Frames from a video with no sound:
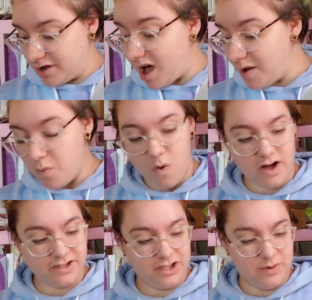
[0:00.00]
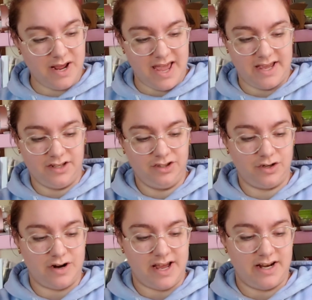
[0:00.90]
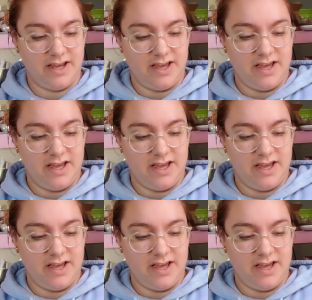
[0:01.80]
God wants you to answer it.